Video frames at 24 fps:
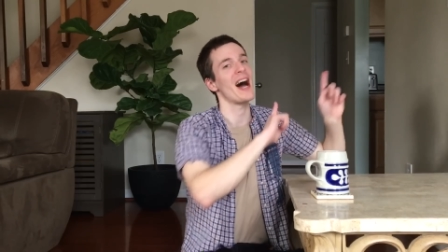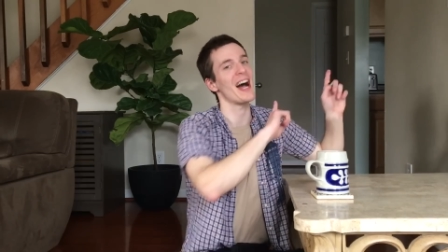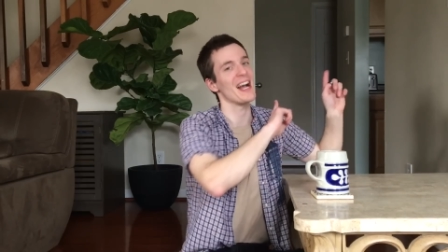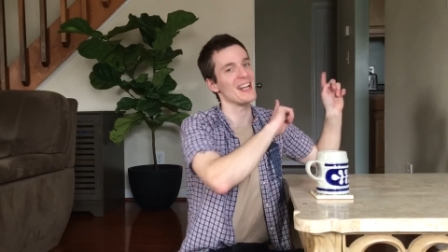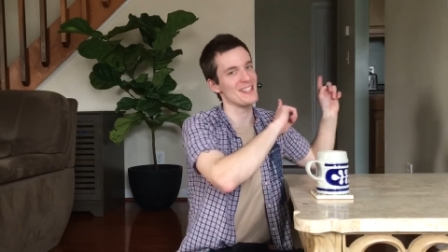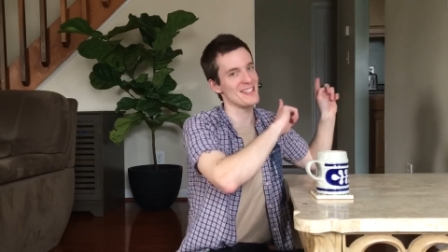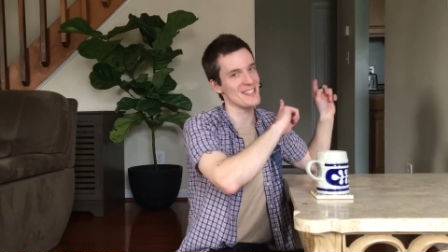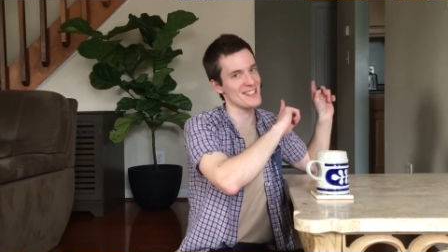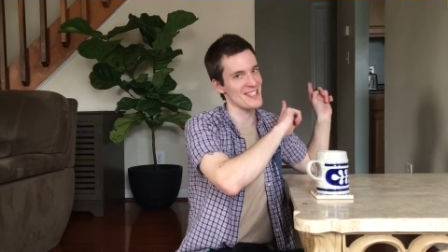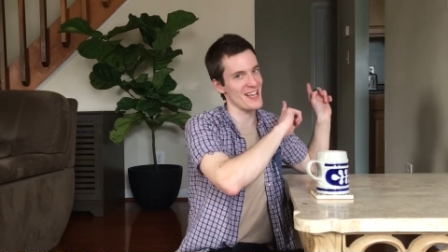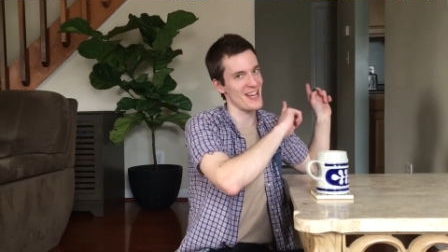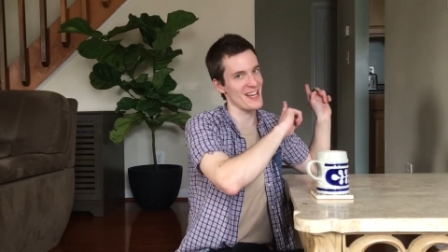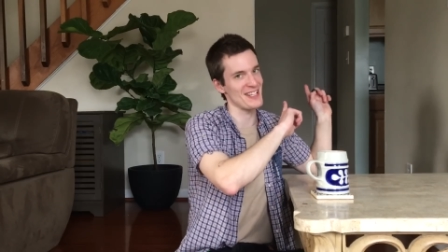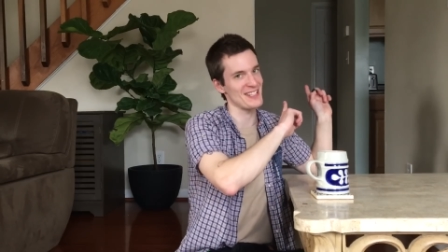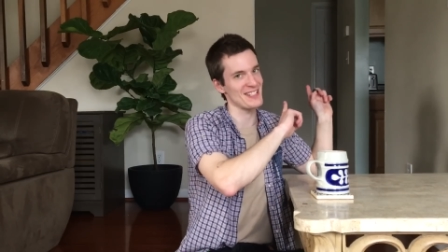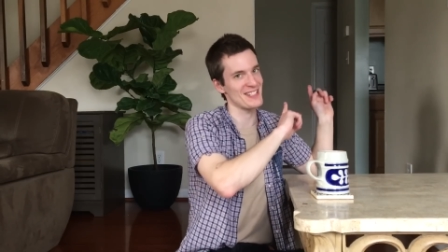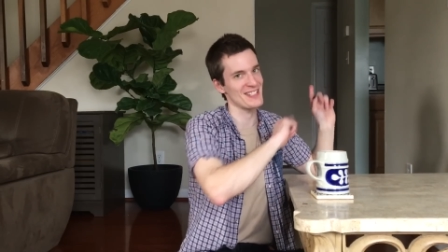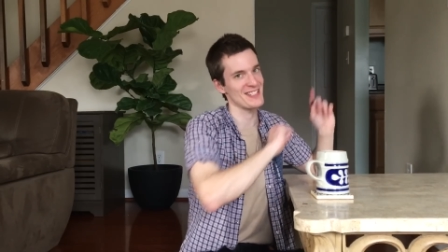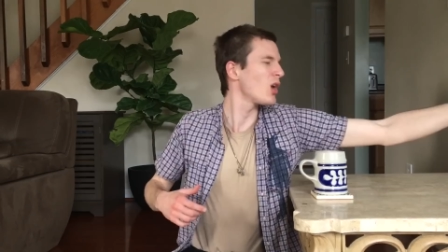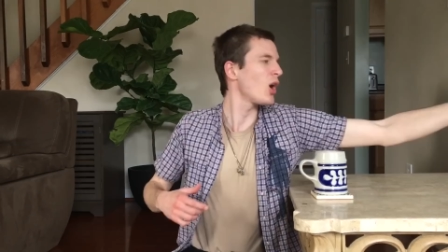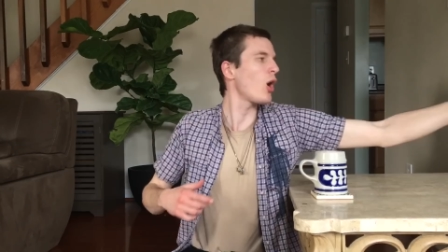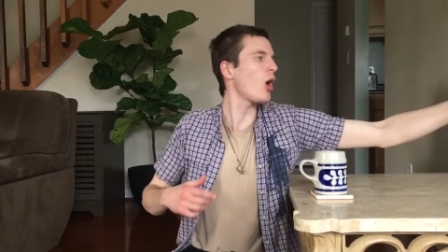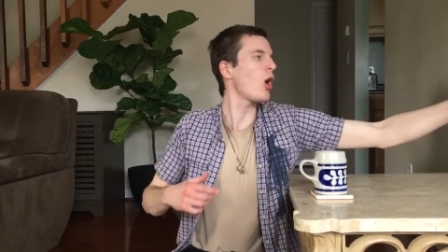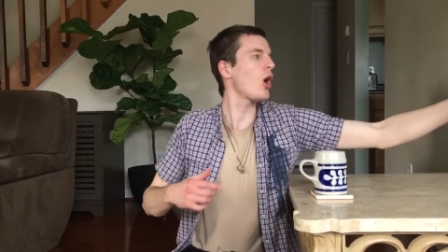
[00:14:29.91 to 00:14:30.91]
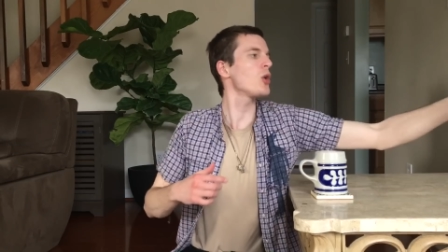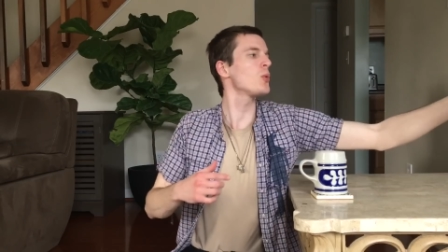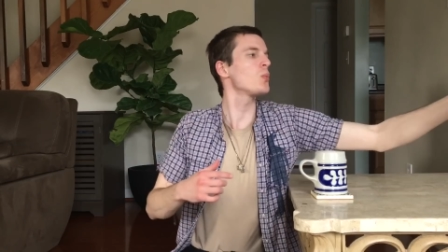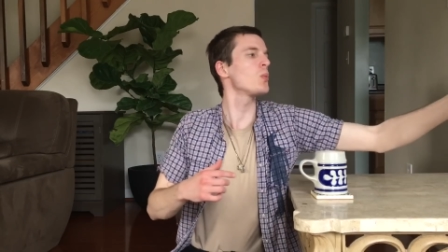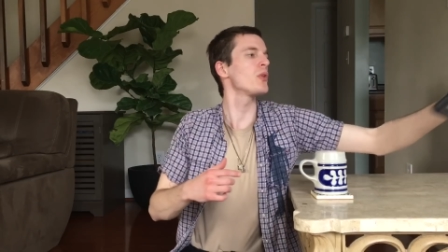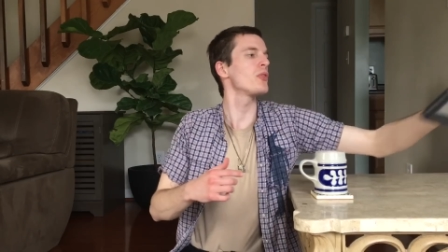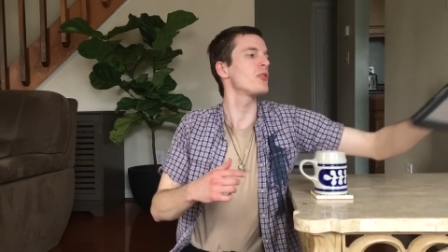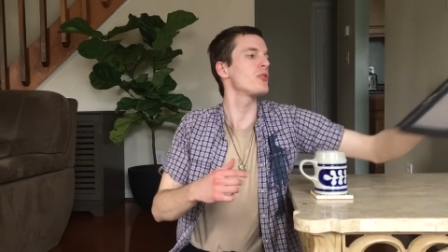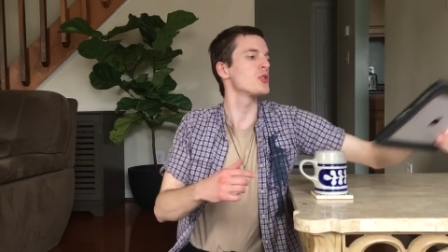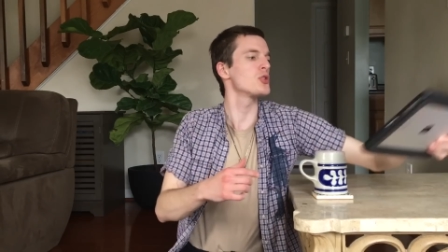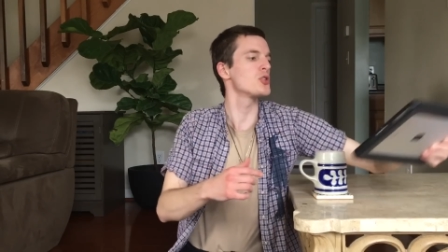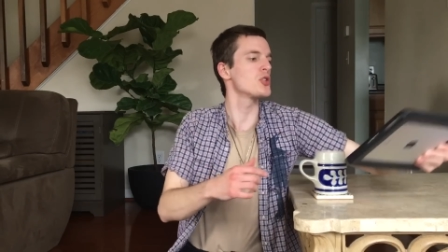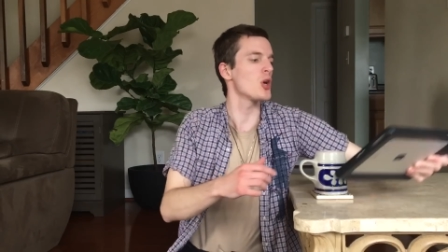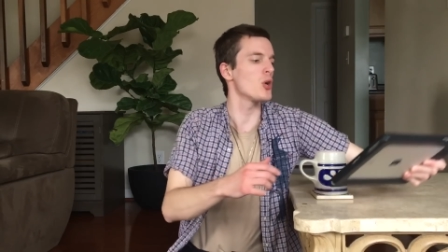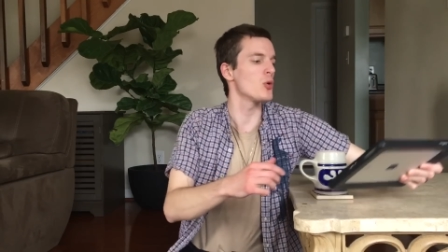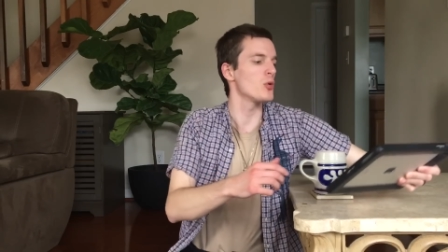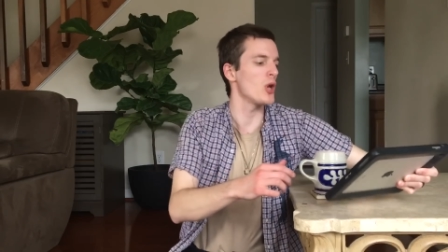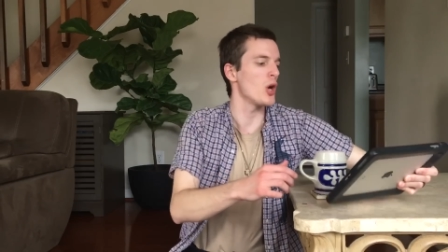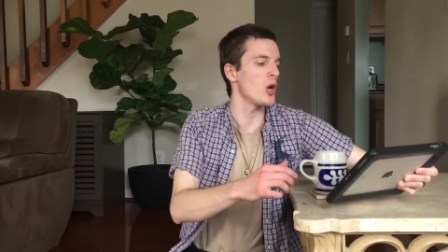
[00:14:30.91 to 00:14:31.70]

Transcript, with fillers: hindsight. On with the show